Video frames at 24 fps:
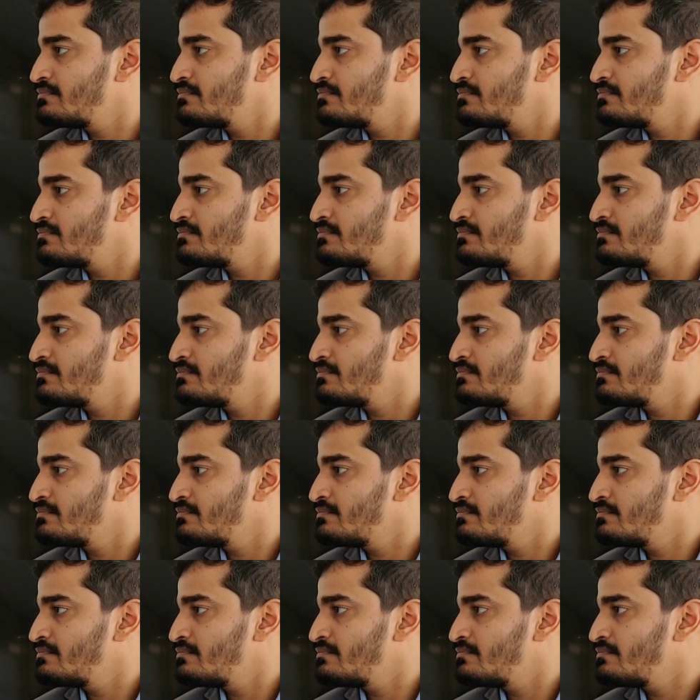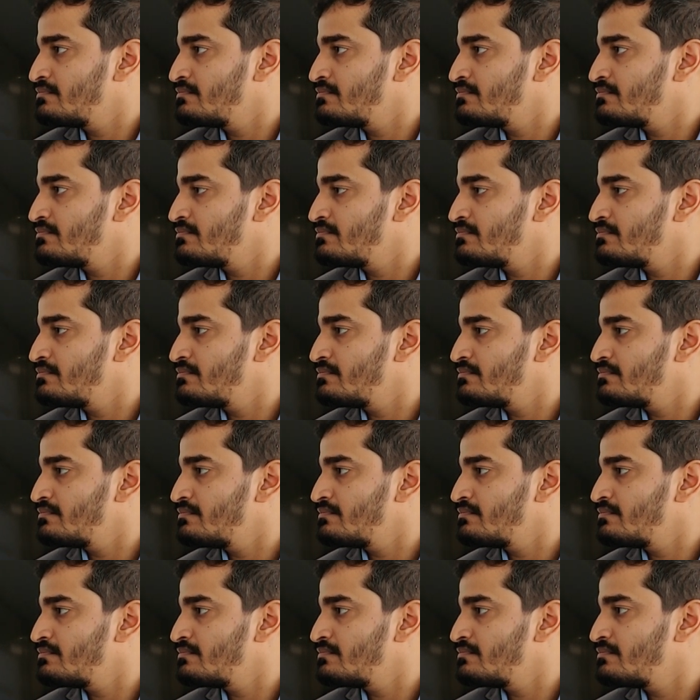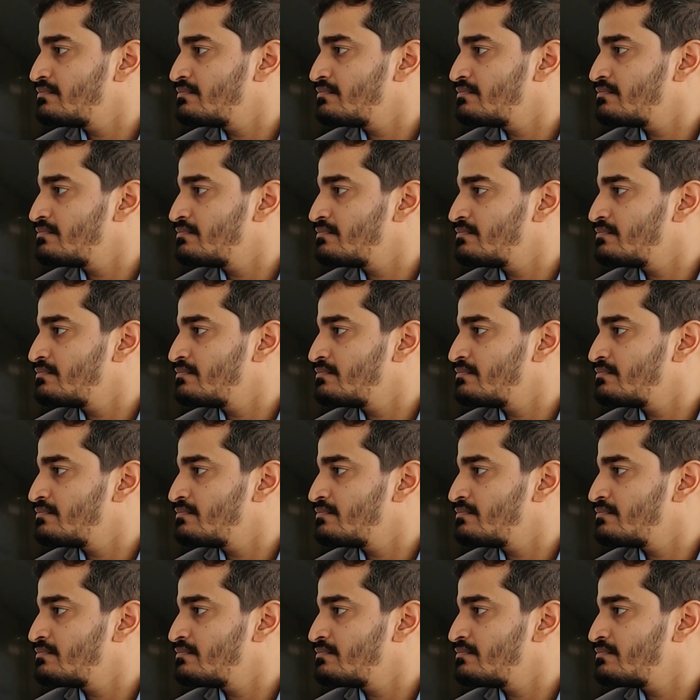The person shown says nothing.